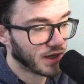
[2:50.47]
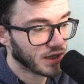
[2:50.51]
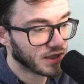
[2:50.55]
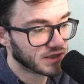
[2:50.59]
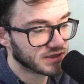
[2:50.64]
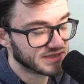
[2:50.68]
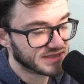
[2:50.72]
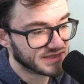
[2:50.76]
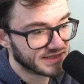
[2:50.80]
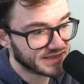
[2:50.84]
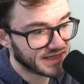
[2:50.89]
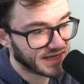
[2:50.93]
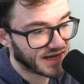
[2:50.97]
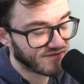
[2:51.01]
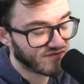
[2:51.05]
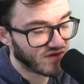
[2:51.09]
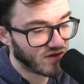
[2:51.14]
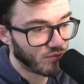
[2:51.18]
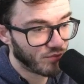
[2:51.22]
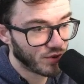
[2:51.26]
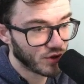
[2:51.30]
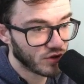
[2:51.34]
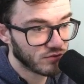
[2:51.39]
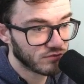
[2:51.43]
Because it did have
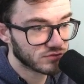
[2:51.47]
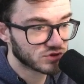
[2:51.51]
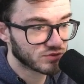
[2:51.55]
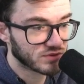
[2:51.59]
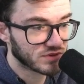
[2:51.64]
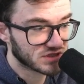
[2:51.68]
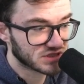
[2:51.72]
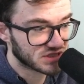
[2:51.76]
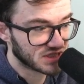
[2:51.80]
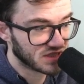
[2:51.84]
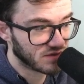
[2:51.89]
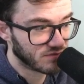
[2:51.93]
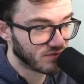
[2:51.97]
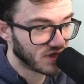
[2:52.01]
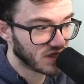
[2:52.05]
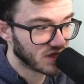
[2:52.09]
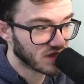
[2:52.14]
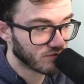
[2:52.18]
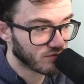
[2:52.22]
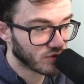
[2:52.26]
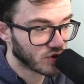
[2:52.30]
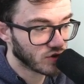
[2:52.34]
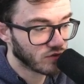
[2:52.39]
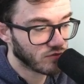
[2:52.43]
that boom. So we're going to see the bit of the
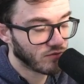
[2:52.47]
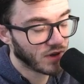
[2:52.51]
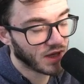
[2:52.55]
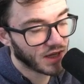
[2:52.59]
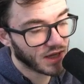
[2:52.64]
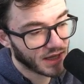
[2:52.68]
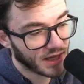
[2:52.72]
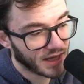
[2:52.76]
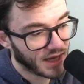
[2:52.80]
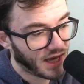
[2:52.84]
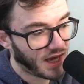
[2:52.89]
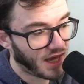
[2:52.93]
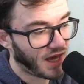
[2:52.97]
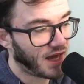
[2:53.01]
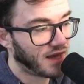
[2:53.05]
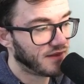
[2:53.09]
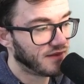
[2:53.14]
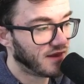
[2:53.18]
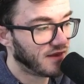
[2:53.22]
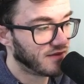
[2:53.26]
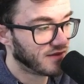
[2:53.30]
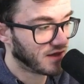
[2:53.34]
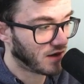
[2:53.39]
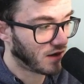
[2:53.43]
boom and
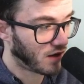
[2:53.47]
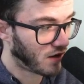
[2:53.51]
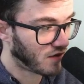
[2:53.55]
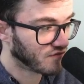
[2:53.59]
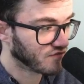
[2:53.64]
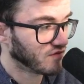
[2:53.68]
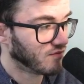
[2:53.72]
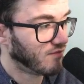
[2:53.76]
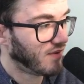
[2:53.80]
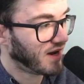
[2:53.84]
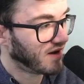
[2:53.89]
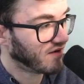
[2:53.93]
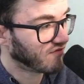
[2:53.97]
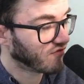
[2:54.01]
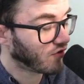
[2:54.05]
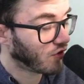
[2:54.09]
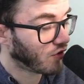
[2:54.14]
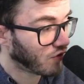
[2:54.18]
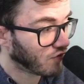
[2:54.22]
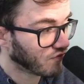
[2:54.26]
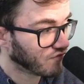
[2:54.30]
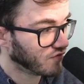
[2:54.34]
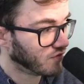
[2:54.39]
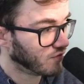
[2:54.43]
then the aftermath
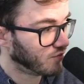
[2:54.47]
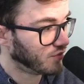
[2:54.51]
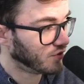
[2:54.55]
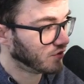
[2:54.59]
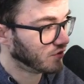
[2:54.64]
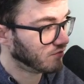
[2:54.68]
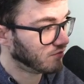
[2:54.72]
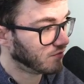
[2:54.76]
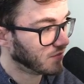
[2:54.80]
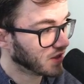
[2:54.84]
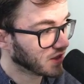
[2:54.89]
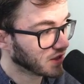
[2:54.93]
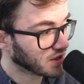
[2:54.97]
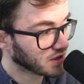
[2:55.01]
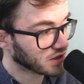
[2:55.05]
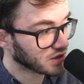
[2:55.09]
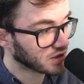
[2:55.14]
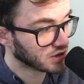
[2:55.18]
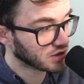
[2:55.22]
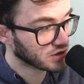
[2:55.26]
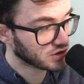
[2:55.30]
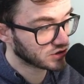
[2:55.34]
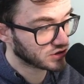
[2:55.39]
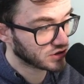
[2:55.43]
of the boom.
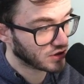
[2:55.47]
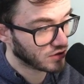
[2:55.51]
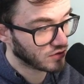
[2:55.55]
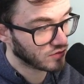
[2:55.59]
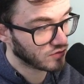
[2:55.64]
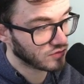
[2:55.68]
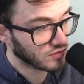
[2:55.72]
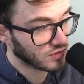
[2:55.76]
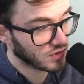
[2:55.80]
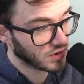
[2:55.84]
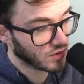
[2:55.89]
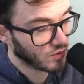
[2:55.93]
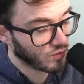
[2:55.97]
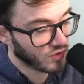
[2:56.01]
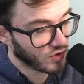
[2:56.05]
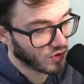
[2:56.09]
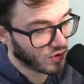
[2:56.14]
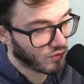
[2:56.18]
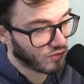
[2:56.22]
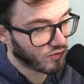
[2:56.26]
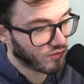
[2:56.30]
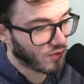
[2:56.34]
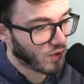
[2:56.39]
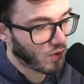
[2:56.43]
So we
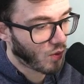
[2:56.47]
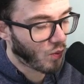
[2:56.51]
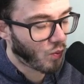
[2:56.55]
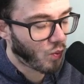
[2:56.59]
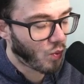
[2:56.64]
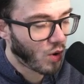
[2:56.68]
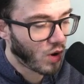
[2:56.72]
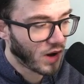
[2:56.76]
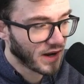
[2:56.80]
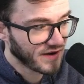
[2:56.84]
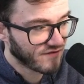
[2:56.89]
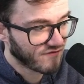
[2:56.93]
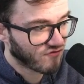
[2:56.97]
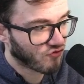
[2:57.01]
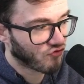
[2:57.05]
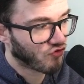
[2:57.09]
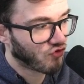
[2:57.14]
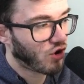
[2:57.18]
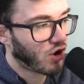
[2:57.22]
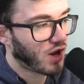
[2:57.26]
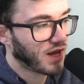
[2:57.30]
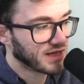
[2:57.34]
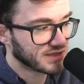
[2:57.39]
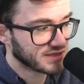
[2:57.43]
got a wide
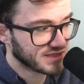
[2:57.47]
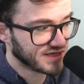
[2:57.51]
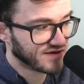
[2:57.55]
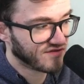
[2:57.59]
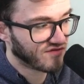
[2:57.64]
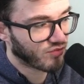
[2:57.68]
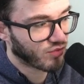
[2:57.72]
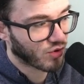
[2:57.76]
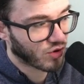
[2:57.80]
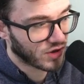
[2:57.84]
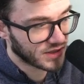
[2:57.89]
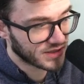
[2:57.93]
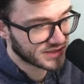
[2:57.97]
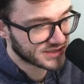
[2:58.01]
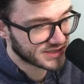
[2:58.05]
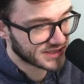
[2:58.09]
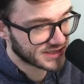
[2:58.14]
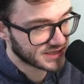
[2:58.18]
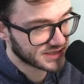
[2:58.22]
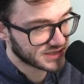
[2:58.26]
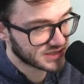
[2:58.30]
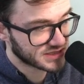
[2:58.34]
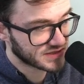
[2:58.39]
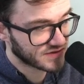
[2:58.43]
variety of
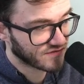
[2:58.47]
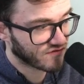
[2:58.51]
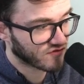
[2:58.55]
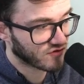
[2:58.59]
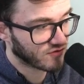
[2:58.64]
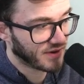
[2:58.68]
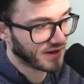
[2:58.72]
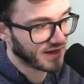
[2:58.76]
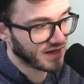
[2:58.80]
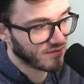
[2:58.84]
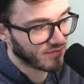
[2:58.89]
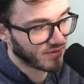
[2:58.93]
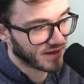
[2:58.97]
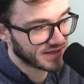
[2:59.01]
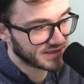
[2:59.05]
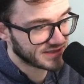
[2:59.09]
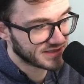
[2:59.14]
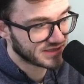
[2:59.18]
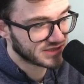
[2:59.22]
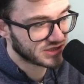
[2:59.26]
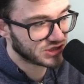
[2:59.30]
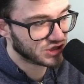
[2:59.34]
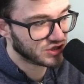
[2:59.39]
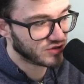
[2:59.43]
prices from eBay,
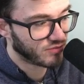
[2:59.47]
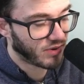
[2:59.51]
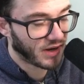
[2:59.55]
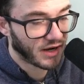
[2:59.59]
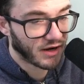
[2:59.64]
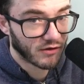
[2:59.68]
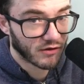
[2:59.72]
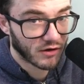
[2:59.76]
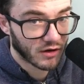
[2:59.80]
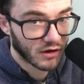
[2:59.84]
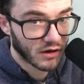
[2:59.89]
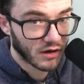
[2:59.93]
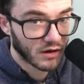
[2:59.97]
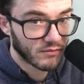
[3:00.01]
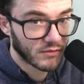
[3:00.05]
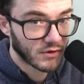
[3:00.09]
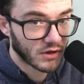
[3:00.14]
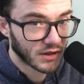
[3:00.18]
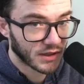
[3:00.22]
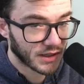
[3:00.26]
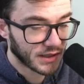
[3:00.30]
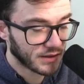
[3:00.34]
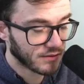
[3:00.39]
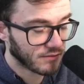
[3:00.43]
TCG Player, and Card
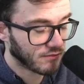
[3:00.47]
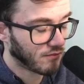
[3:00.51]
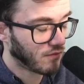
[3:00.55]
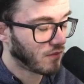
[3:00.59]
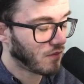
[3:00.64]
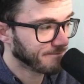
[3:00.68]
Market.